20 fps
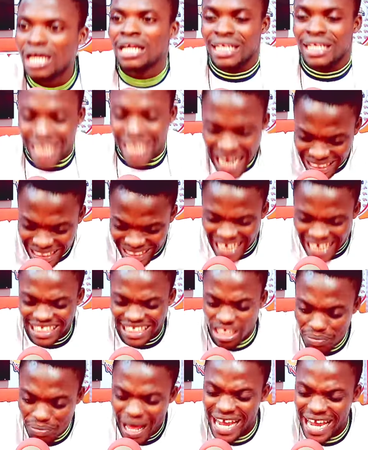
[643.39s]
not
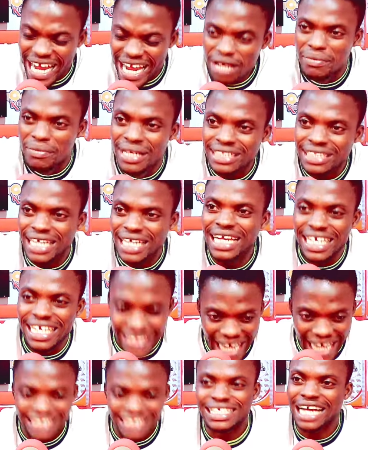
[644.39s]
just be any minister any
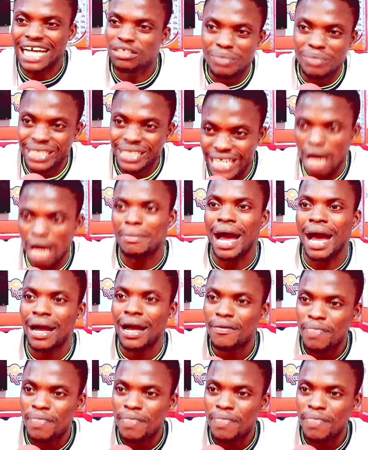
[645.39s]
days at Midiama.